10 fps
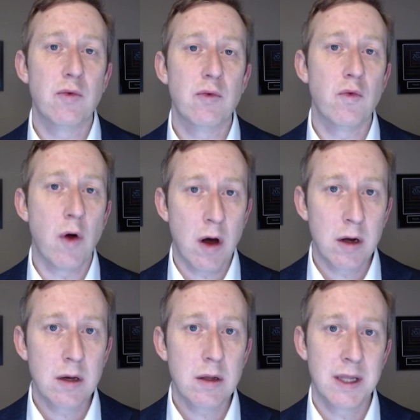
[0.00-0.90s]
a
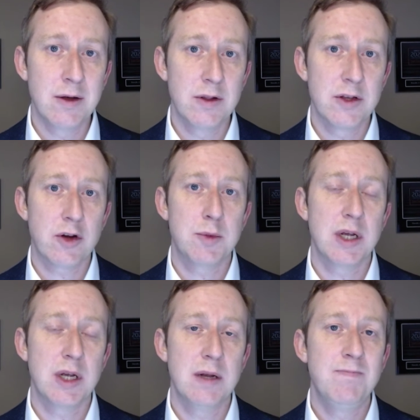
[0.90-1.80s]
wrong legal
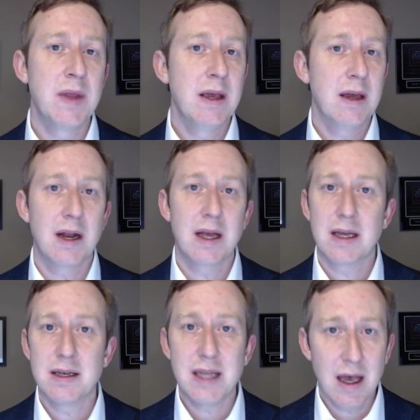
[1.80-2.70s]
description, and I
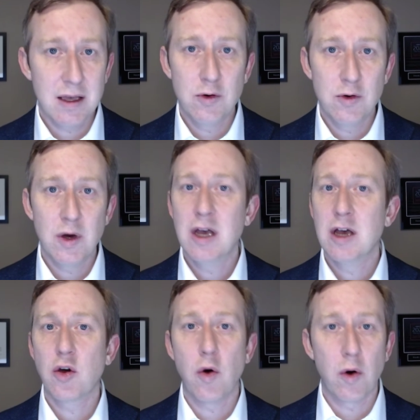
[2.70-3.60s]
can tell you
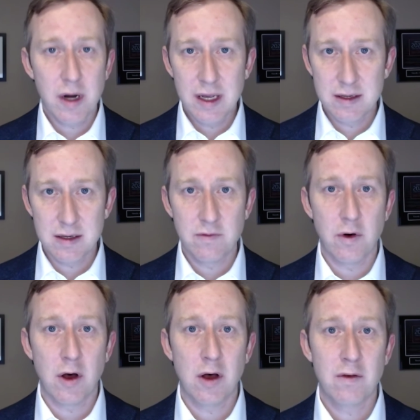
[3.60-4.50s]
court is
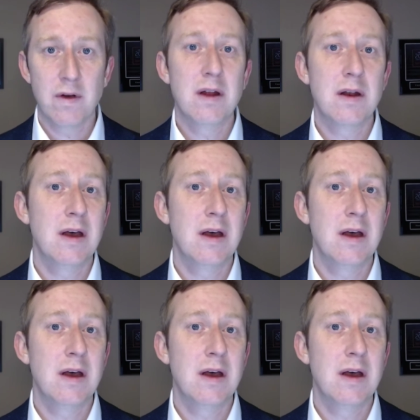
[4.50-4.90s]
involved,